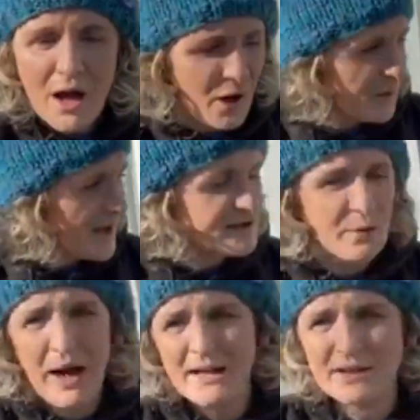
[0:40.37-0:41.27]
Okay, so
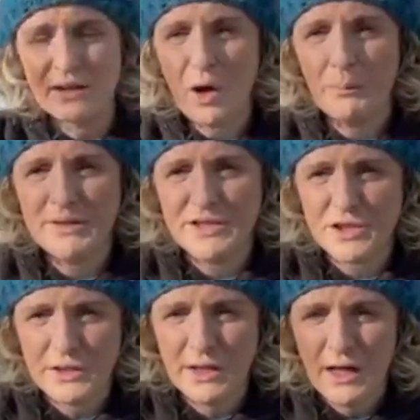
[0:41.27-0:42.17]
we had a
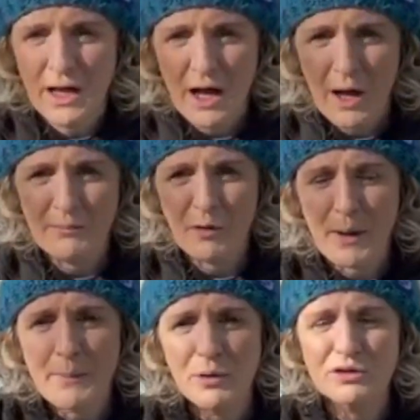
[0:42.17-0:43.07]
competition for
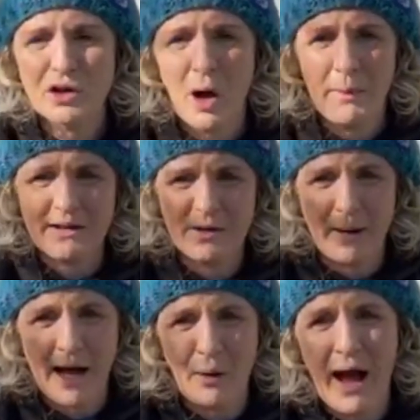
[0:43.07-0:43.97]
people to comment
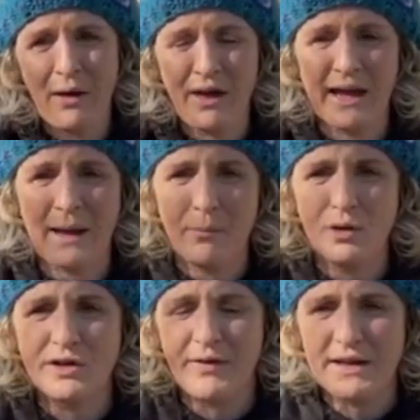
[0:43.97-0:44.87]
about how they get
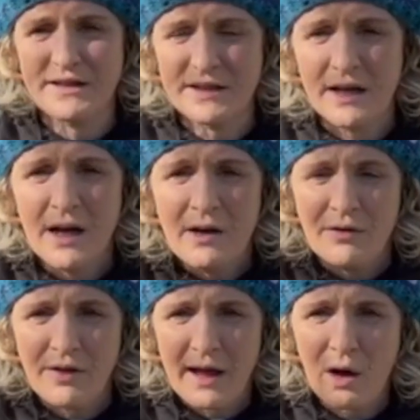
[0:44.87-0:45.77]
motivated
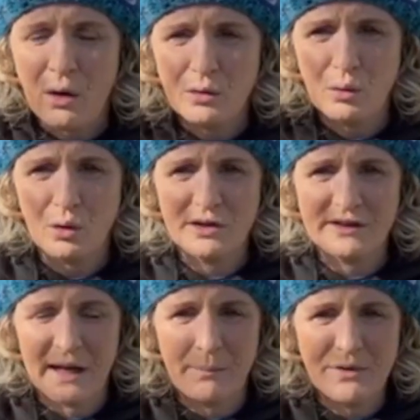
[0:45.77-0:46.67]
for their cold water
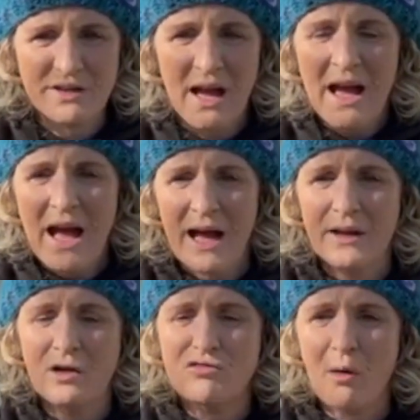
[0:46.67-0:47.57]
dips,
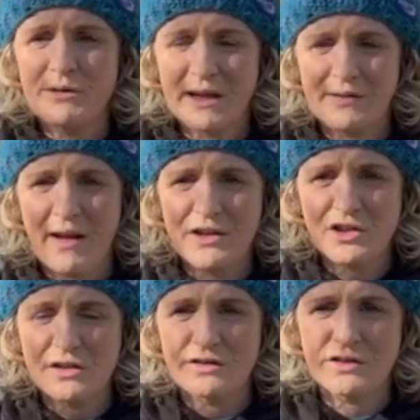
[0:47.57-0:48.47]
and Rob's
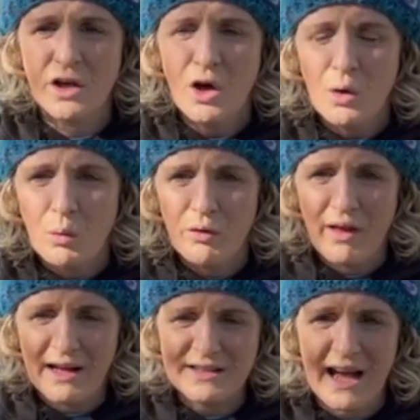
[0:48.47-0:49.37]
Adventures won
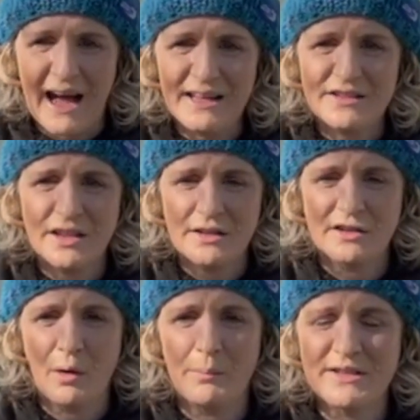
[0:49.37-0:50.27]
that hat, and
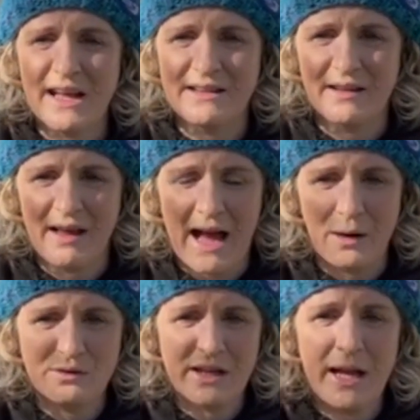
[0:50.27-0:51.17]
so I'll be sending that
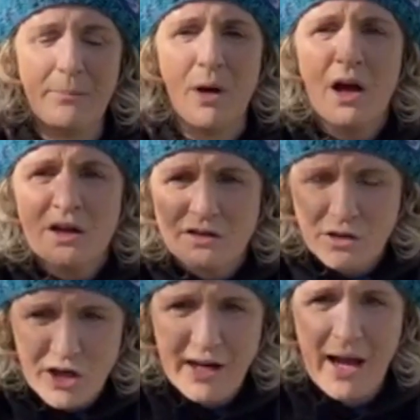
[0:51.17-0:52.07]
out to him. So
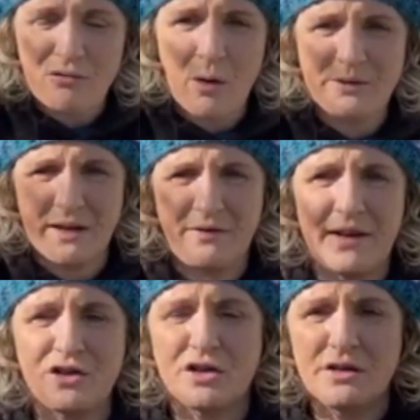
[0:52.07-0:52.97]
check out Rob's
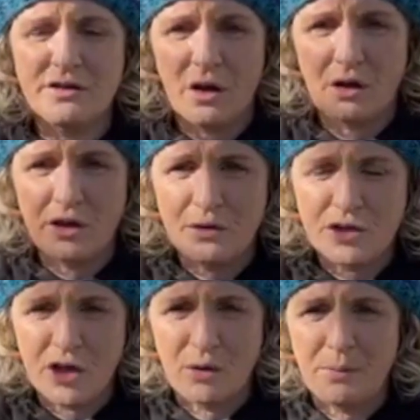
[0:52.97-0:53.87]
Adventures on
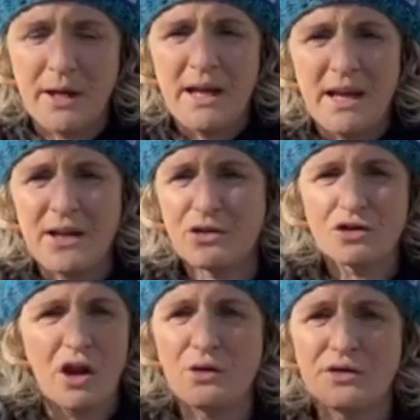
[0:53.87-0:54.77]
YouTube. He
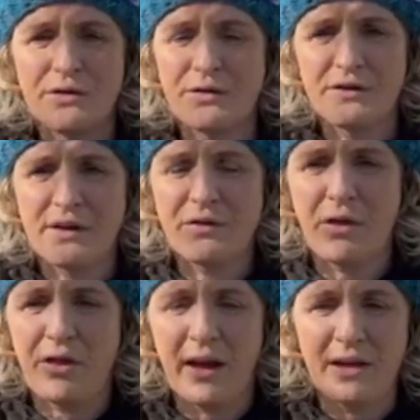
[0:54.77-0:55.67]
does loads of
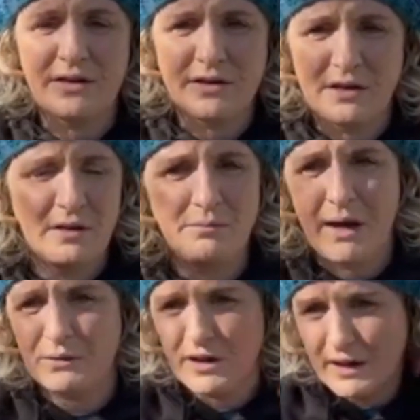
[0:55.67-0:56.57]
different things,
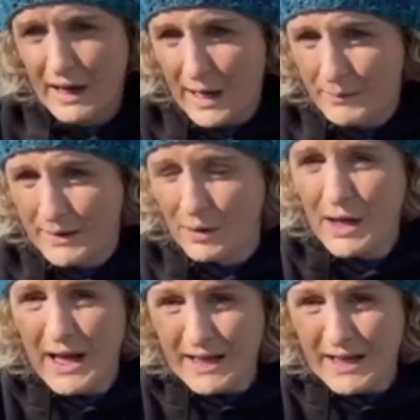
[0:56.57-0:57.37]
mountain climbing.